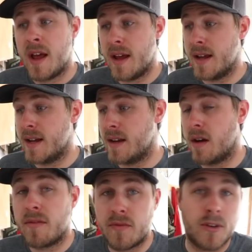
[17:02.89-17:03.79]
and
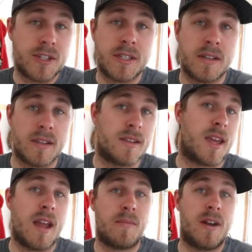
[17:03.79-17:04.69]
unfortunately the
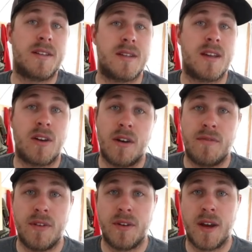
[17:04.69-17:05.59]
camera SD card
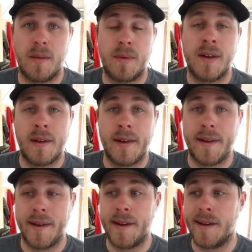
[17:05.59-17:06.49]
filled up,
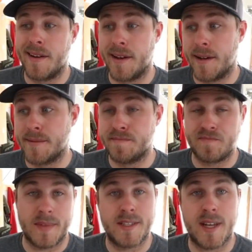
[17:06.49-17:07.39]
and
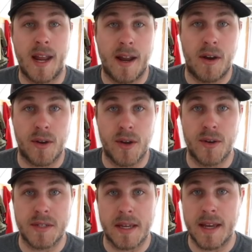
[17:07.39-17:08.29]
it's kind of how it
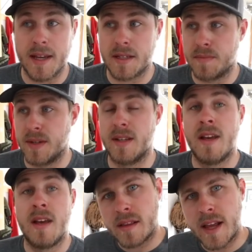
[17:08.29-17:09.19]
goes, I guess. But
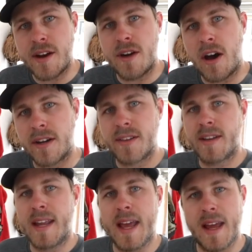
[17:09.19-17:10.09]
later on in the
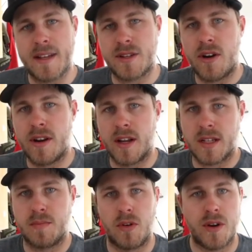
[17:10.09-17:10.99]
day, I started
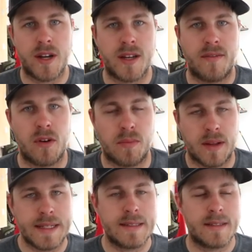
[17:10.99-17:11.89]
exploring different
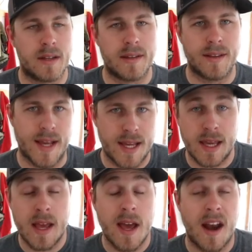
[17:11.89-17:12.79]
places on the lake.
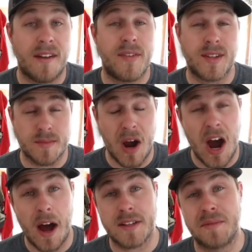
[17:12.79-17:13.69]
And I found some
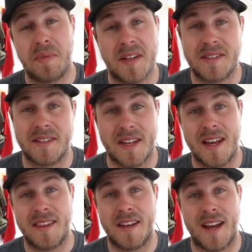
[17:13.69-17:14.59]
awesome places to
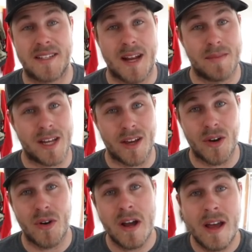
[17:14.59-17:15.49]
hit the next time I
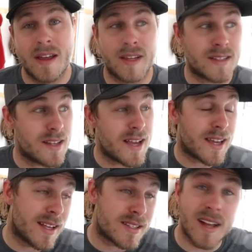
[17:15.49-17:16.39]
go. This
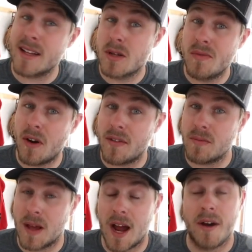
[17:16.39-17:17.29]
lake is not too far
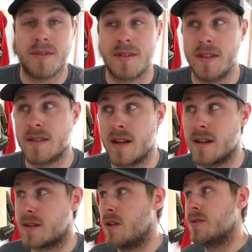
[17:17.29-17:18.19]
from the house. It's
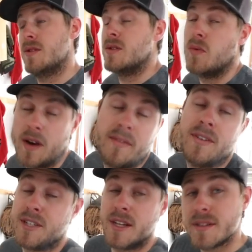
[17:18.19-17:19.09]
not as close as the one I
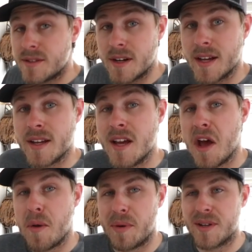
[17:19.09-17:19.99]
fished yesterday,
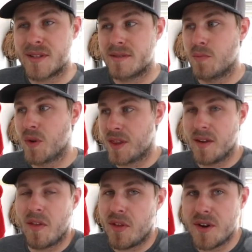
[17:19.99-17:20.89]
but it's
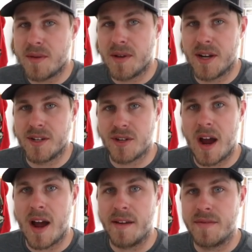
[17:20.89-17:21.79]
within a 30-minute
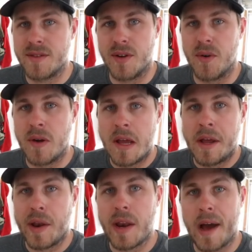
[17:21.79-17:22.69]
drive, so
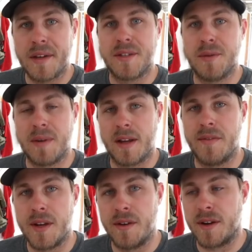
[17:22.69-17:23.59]
not too big
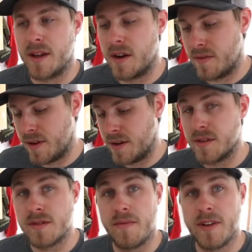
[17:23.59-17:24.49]
of a deal to get over there and
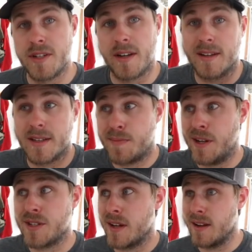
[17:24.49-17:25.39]
do some fishing,
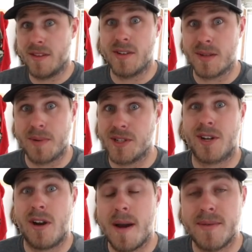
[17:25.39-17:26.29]
especially if there's a bunch of
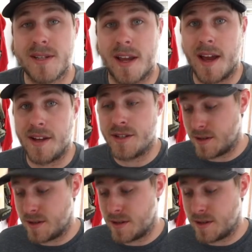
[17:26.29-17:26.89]
crappies to catch.